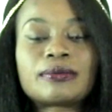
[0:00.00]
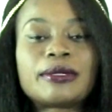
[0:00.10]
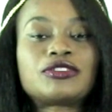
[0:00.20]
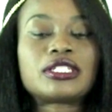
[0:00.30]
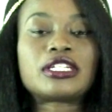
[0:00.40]
know,
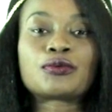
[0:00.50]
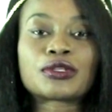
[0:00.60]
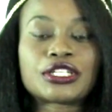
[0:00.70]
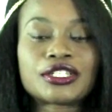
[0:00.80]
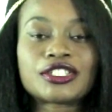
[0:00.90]
Demetria did a
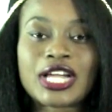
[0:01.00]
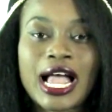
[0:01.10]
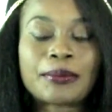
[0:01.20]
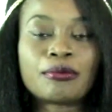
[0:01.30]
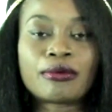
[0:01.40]
really good
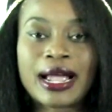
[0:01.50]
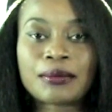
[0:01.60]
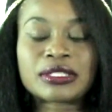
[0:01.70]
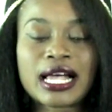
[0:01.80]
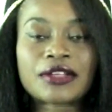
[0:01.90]
job. The
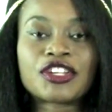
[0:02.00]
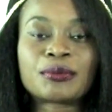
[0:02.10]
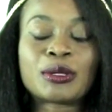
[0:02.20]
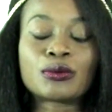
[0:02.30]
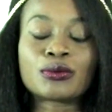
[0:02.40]
brat was out
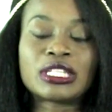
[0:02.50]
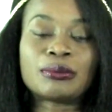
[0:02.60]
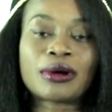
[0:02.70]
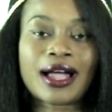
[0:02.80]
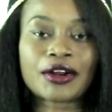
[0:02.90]
there. People were
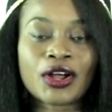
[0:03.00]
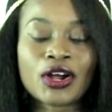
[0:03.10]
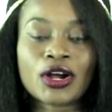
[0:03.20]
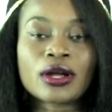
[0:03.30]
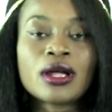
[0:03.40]
really proud of
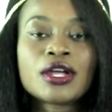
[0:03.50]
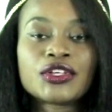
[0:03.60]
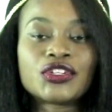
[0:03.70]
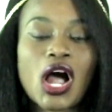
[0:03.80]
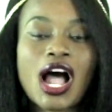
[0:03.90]
her.
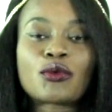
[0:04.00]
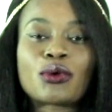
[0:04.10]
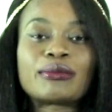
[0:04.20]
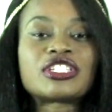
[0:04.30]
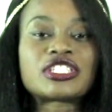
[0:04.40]
You know, all the
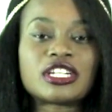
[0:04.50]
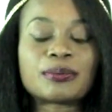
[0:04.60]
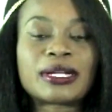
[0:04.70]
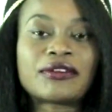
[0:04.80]
women stood up